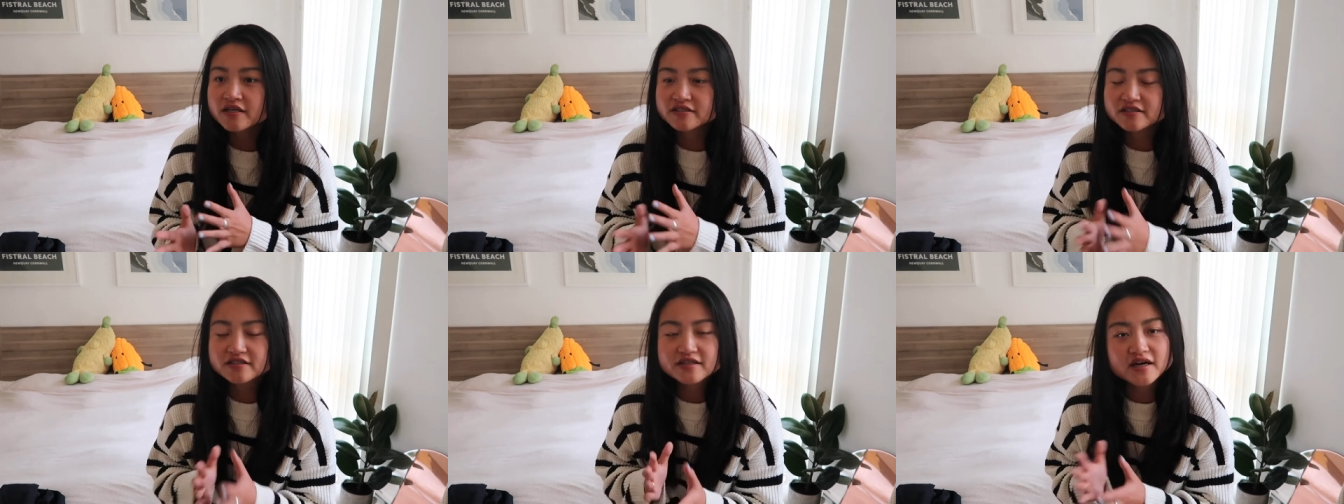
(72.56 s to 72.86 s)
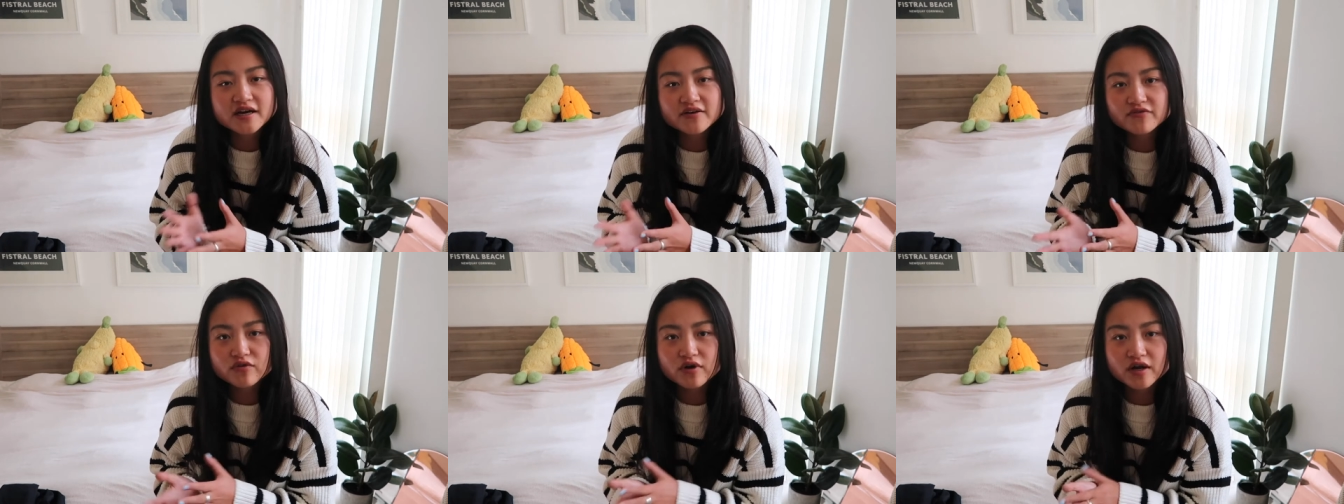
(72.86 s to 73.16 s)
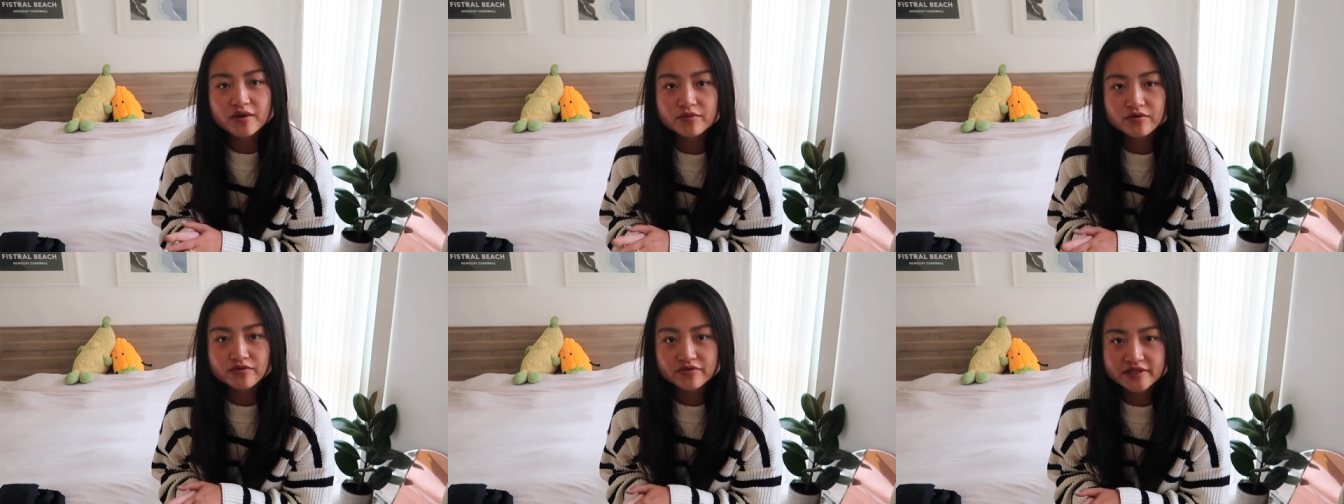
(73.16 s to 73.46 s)
didn't have
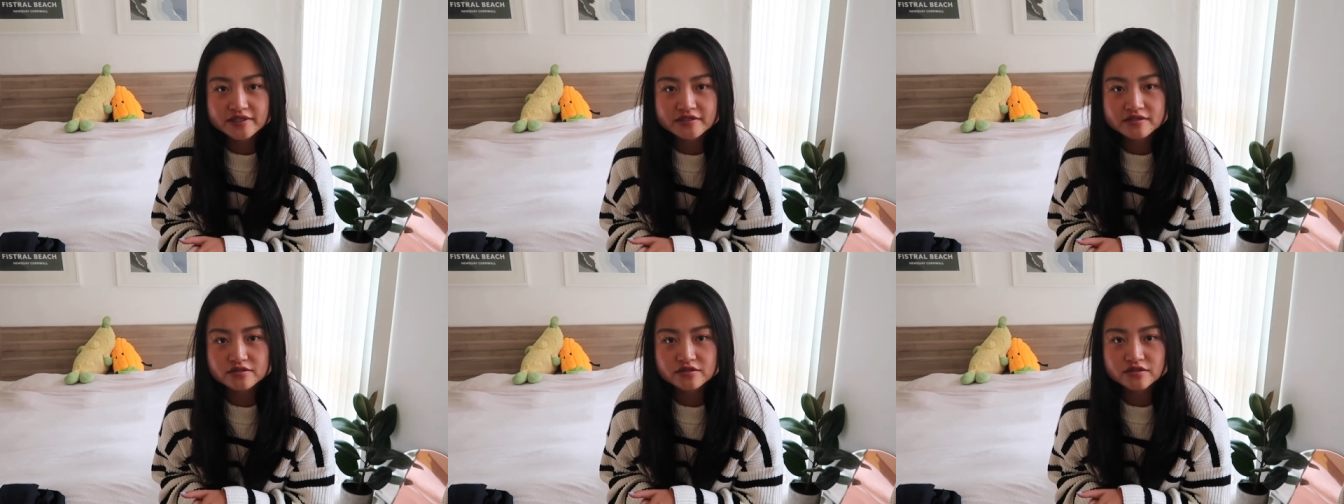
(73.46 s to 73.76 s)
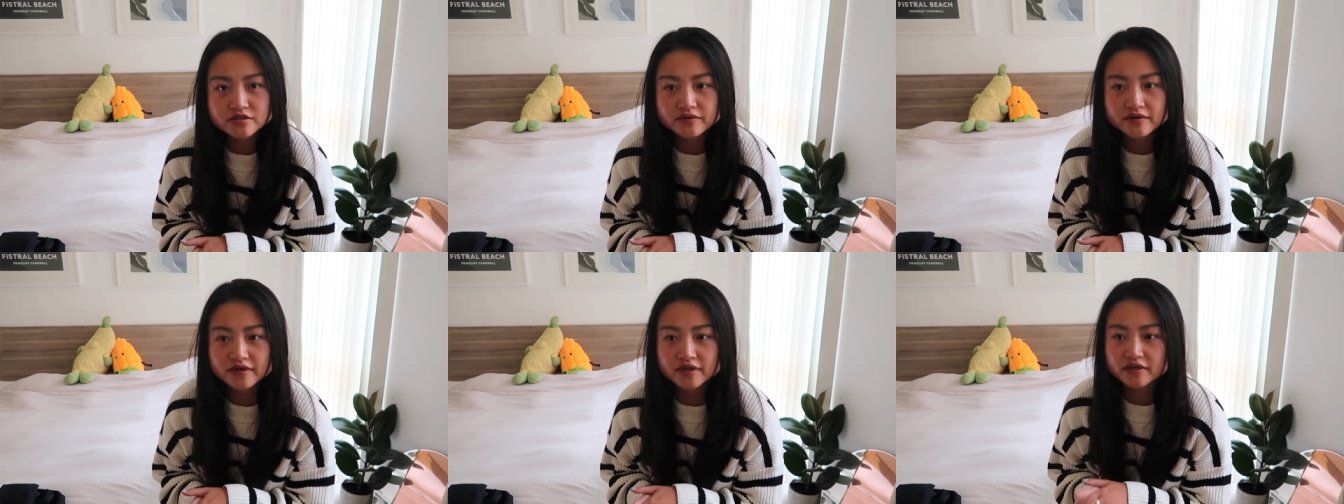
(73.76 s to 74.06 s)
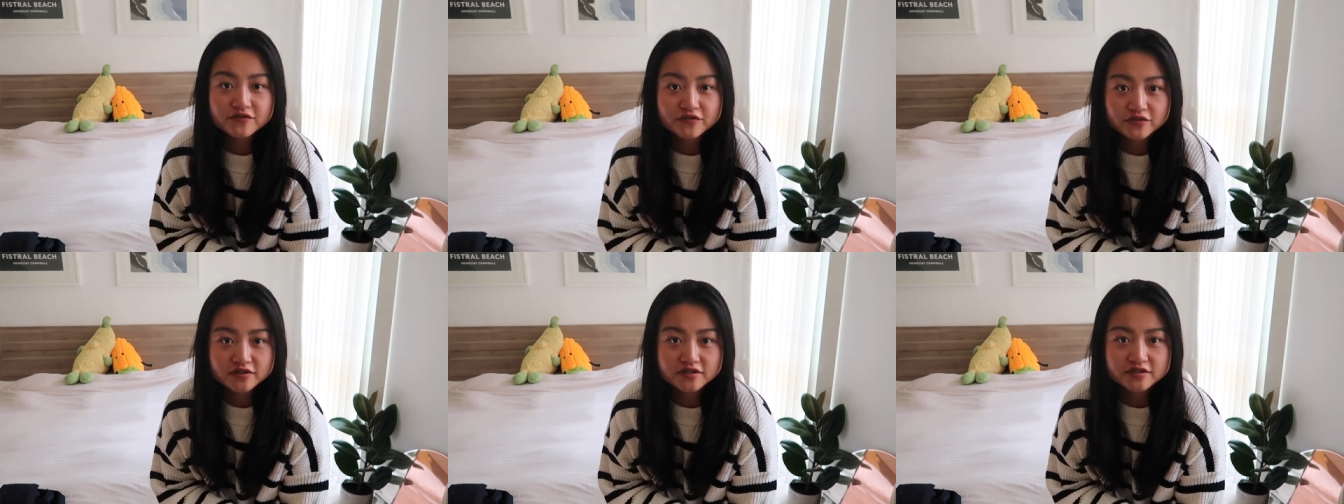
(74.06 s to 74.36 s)
rhyme or reason to
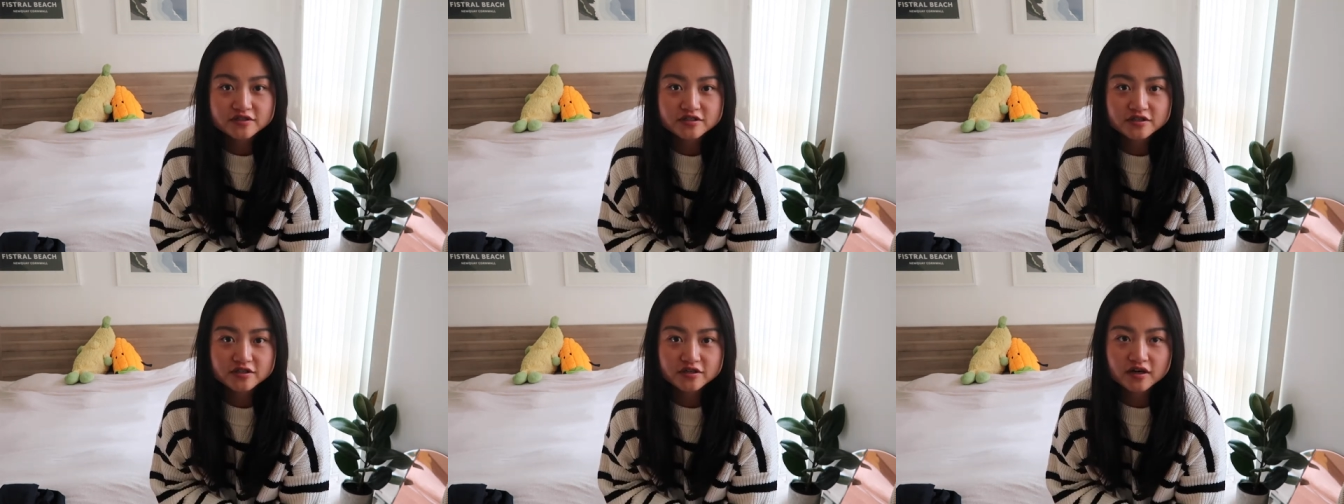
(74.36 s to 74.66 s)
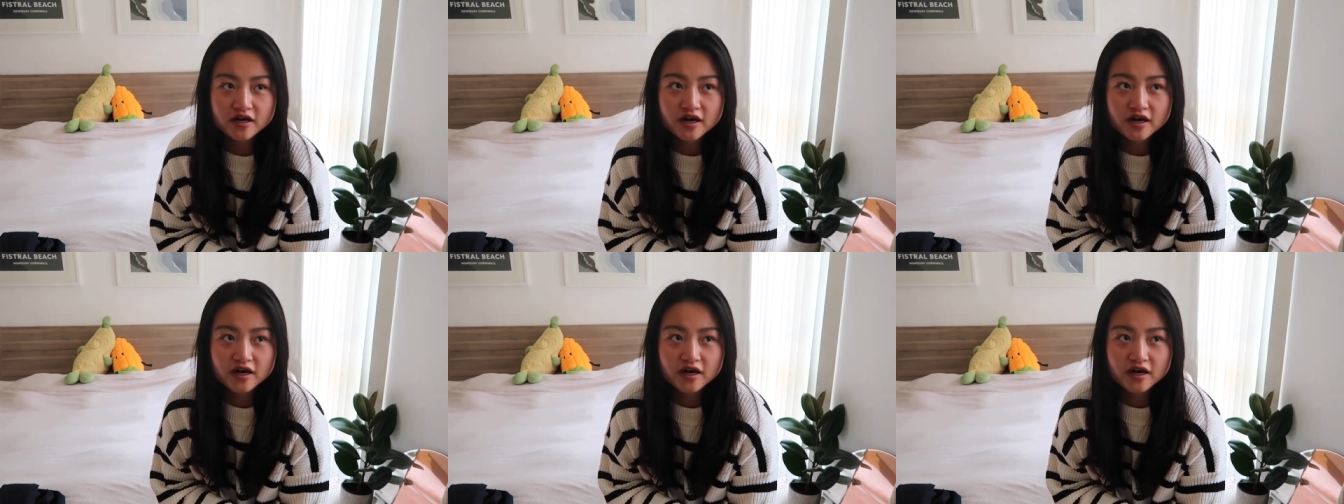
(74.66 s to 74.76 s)
it. For this year,